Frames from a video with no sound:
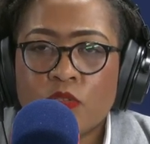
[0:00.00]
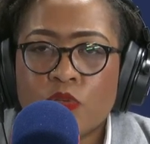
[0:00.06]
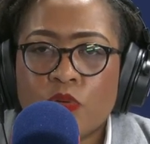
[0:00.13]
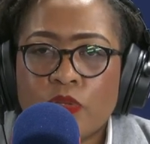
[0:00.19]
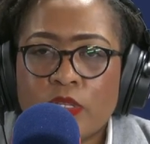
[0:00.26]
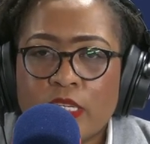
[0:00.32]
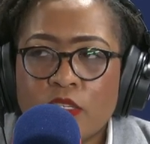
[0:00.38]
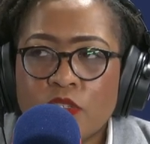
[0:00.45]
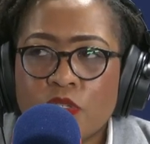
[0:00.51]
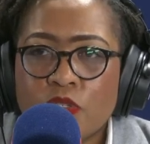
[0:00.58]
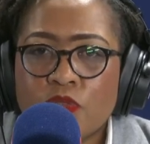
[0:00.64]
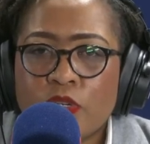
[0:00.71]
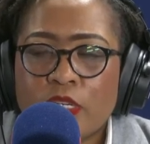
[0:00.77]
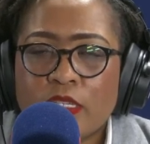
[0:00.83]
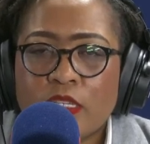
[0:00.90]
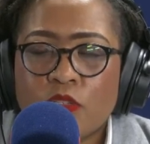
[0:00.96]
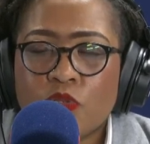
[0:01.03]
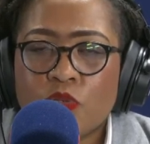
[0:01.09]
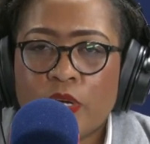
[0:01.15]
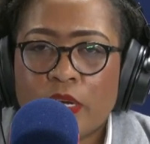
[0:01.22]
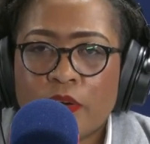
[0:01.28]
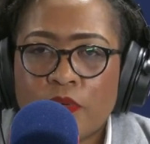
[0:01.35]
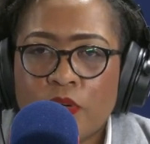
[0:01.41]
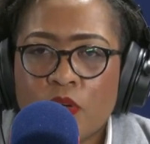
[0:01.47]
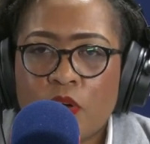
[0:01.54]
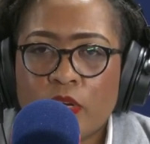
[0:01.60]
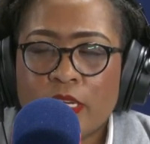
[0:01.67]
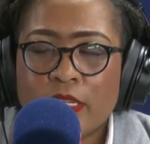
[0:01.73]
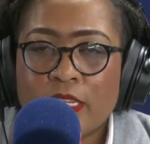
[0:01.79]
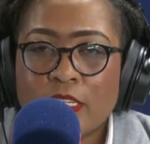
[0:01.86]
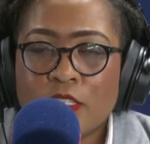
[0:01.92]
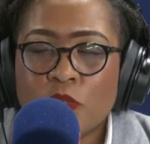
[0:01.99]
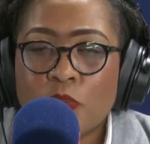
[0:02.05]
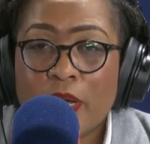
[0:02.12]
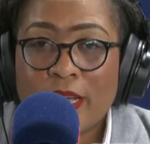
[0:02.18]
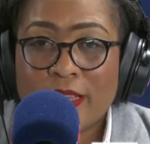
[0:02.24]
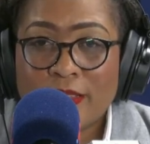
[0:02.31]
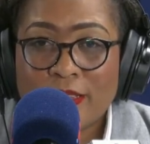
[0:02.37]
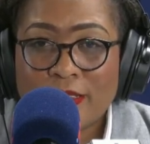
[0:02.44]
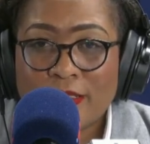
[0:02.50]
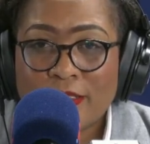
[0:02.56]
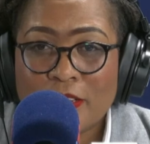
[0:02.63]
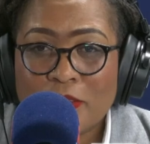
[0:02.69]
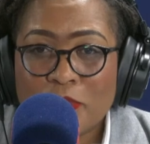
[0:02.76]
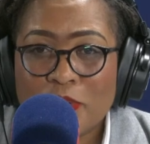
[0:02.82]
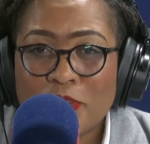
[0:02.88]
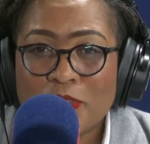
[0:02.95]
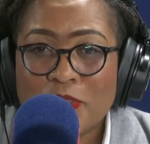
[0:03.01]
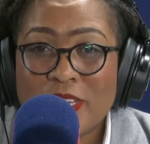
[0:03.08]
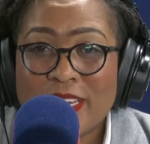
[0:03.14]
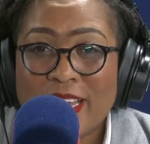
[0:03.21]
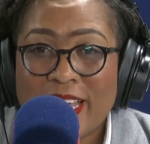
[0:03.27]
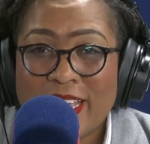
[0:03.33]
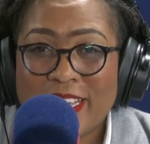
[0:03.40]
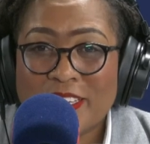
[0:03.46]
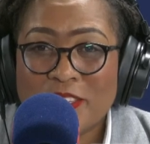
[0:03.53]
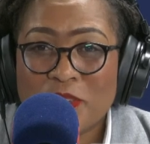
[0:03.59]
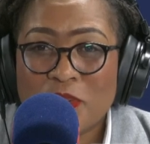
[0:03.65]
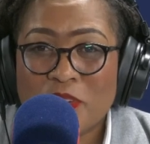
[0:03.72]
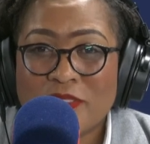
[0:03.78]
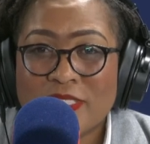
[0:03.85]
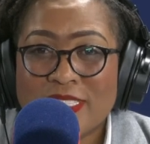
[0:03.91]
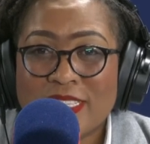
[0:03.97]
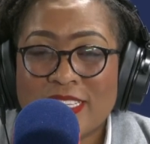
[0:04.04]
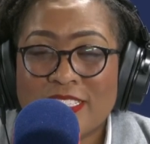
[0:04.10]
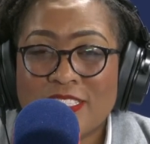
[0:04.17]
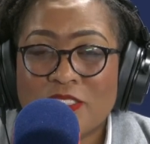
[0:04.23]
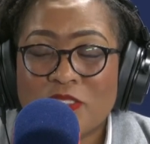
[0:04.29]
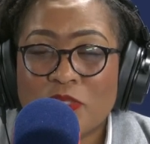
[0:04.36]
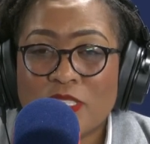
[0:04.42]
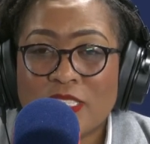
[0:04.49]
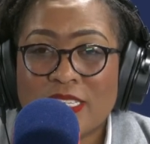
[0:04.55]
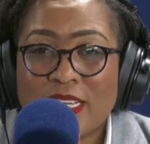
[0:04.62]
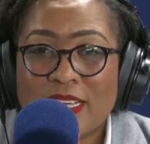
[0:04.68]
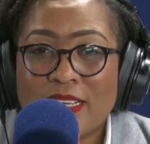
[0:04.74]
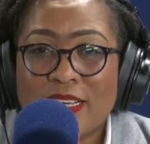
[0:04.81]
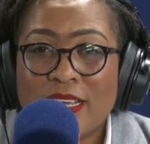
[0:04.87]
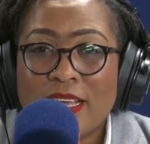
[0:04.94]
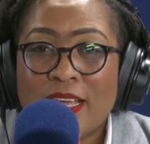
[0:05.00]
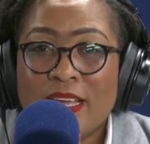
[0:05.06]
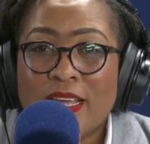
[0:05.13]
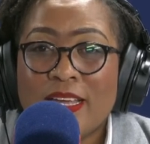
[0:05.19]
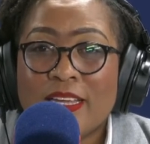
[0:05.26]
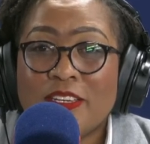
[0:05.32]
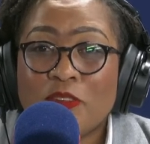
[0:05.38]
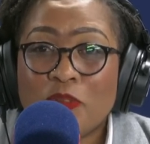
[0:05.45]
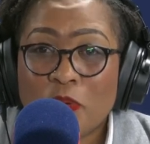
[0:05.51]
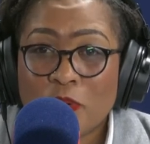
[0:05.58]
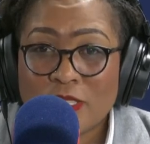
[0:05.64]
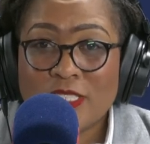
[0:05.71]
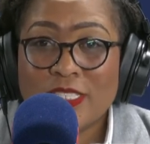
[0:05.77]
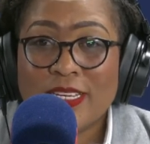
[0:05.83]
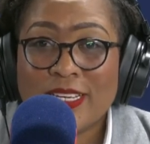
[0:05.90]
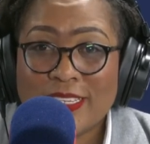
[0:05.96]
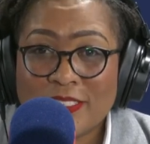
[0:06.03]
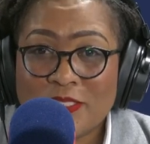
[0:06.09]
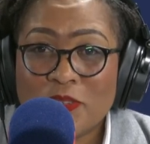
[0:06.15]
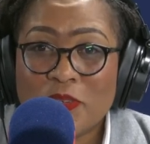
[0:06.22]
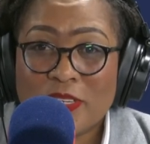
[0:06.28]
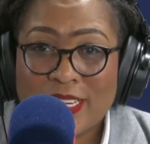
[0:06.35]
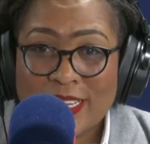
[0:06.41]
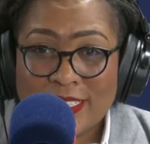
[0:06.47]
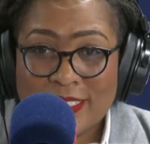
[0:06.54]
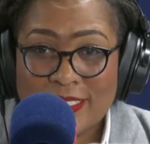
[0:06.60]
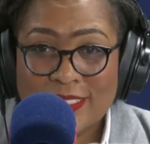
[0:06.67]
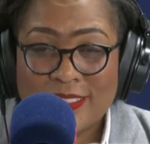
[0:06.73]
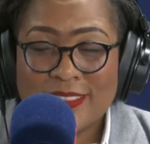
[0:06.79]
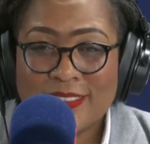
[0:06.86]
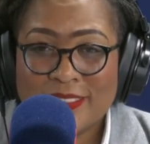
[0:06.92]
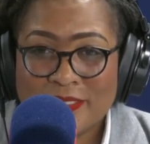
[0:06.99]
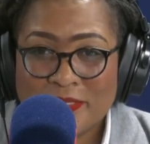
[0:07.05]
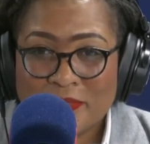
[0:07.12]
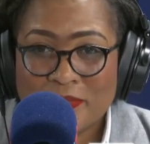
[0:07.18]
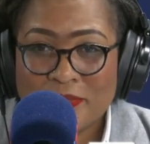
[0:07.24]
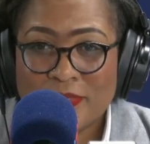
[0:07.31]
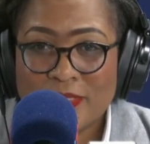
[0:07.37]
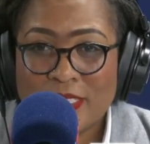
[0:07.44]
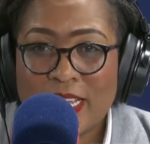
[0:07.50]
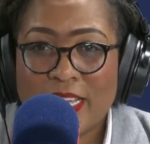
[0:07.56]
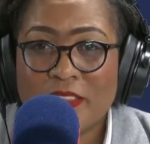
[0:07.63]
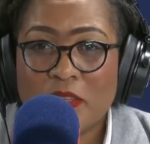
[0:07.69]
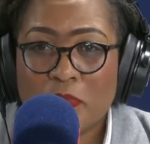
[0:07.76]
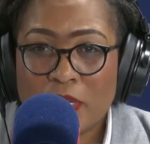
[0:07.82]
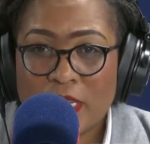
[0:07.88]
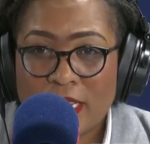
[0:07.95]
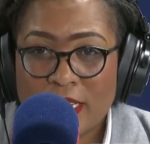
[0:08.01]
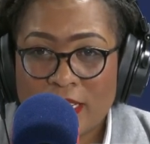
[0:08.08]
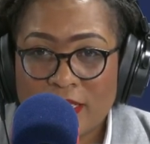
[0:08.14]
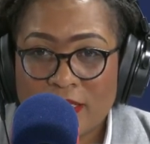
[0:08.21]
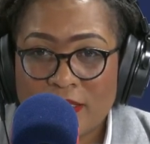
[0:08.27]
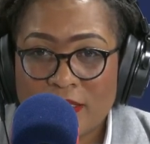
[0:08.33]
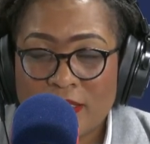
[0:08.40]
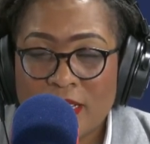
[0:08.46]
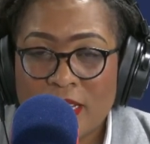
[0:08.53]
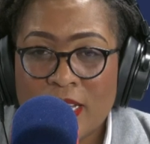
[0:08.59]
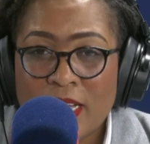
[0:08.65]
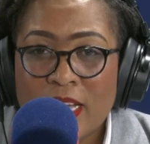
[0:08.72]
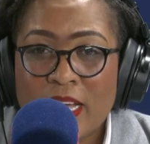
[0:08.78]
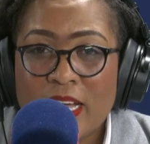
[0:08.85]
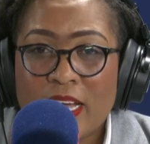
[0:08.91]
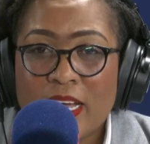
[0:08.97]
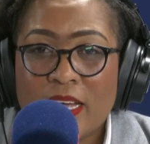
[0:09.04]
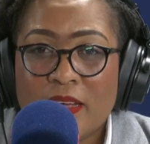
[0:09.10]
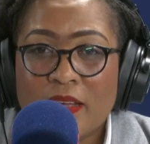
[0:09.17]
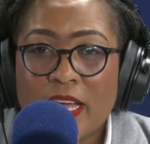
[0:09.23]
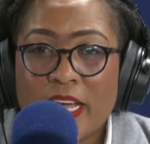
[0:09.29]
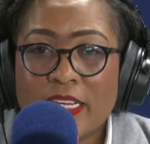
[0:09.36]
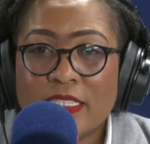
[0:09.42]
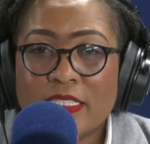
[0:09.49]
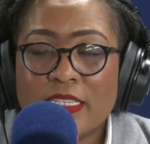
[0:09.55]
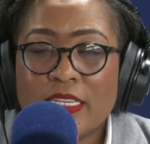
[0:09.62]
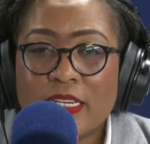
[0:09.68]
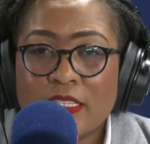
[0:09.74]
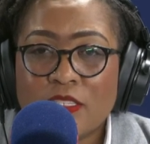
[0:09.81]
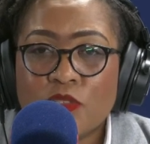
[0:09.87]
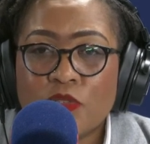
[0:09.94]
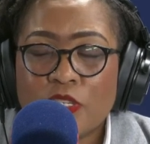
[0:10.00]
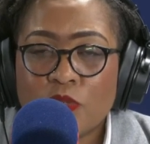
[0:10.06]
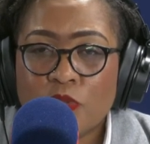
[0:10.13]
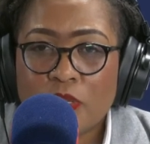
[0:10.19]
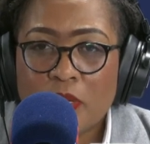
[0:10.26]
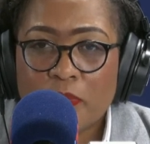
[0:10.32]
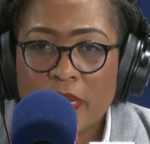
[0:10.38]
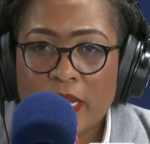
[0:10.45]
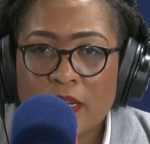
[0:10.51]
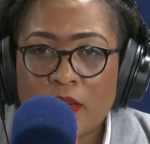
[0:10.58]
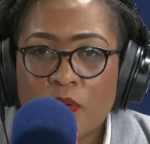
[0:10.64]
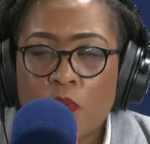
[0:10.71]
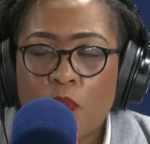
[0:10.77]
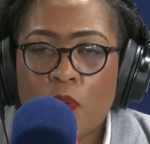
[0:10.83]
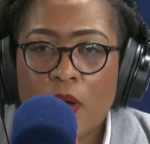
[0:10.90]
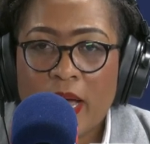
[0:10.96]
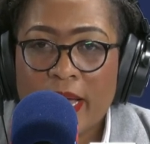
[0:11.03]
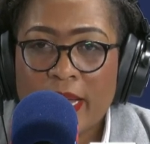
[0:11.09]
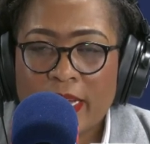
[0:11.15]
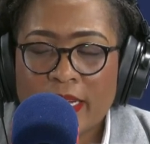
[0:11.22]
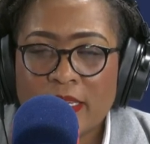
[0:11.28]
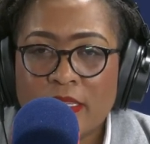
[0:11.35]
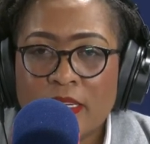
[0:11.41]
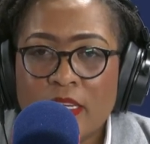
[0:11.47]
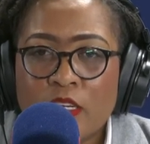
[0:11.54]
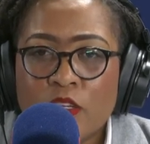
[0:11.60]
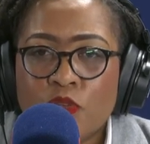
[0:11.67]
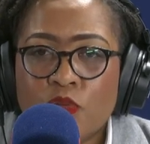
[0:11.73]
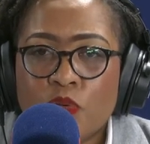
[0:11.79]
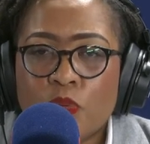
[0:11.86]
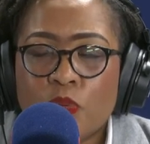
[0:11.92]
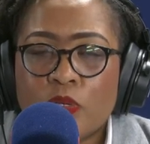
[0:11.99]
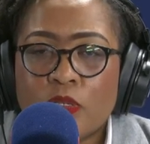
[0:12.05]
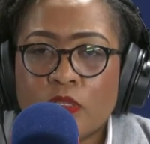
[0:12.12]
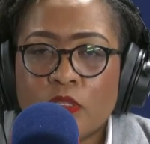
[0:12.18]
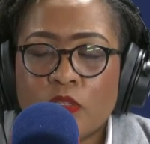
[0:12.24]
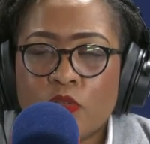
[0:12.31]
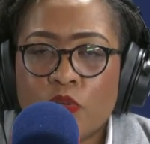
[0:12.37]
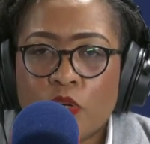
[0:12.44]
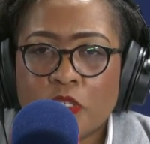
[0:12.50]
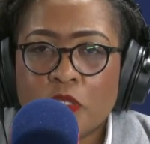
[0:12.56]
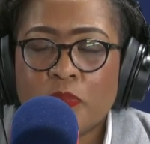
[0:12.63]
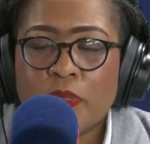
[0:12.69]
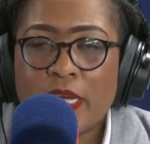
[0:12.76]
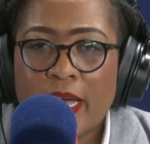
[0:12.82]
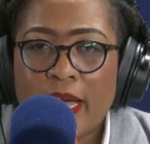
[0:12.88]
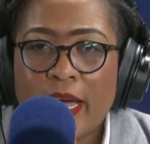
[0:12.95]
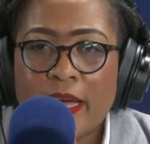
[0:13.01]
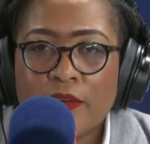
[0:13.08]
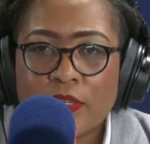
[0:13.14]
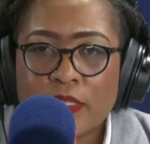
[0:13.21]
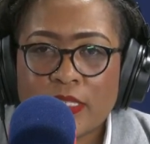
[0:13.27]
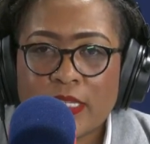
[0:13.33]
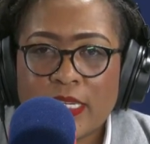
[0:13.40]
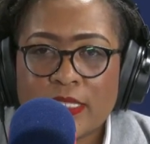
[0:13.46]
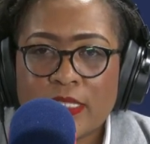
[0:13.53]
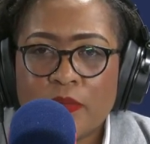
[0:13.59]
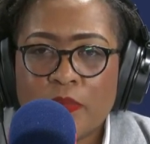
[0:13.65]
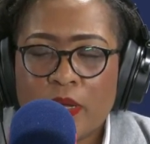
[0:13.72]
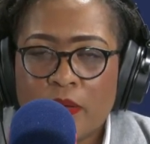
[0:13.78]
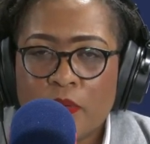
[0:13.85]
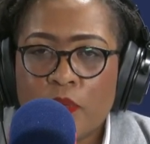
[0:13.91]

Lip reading: So the interest rate that you agree on, and that's why I think you and I had the conversation to say, negotiate your rate at the beginning and illustrate to the bank why you will not be a high-risk customer.